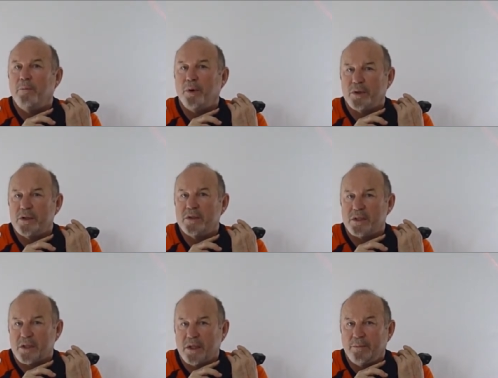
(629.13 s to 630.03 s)
put to
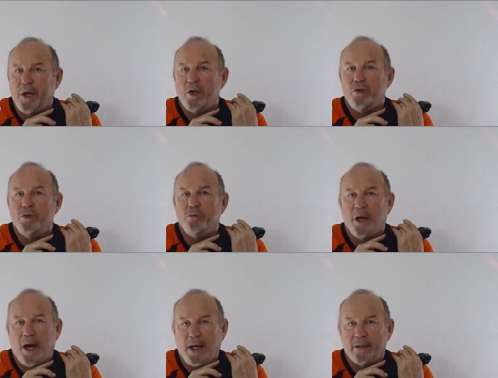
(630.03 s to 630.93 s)
sleep. Do
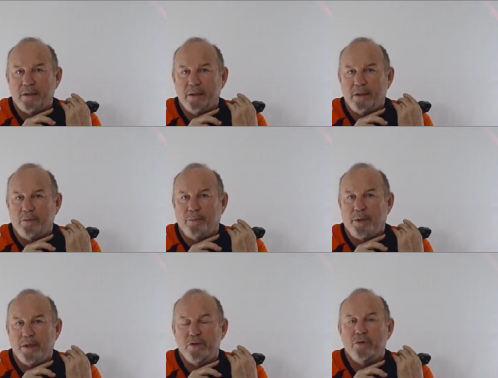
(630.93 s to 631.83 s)
not
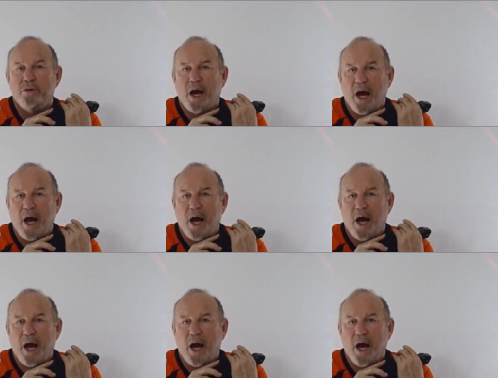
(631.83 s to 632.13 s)
use